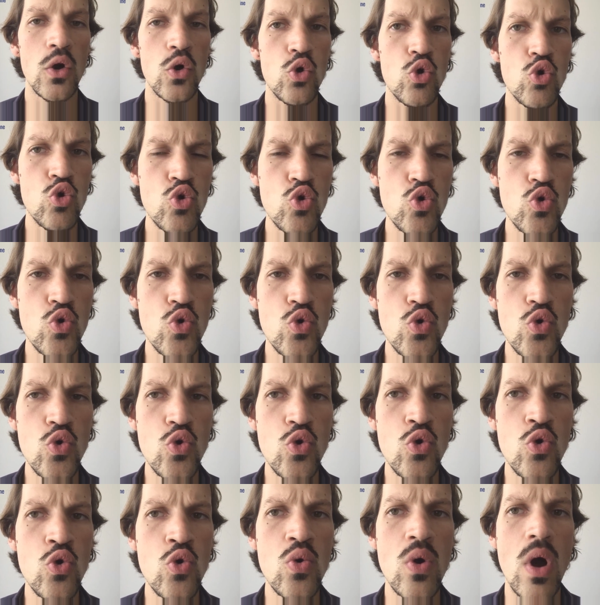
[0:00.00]

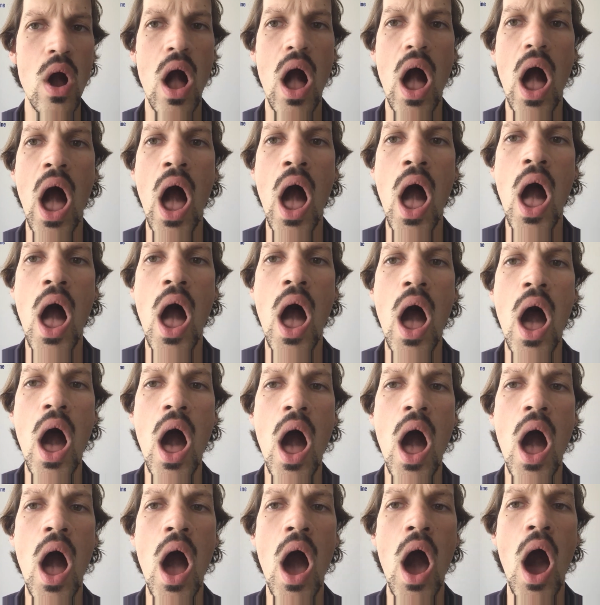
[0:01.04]
Ooh,
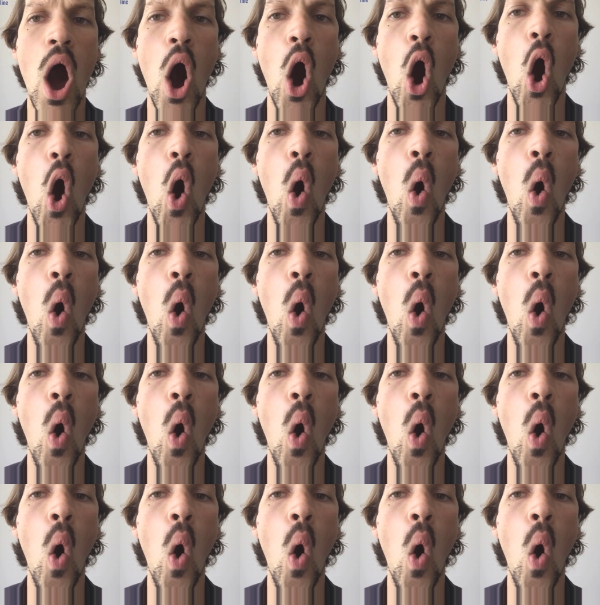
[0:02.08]
uh,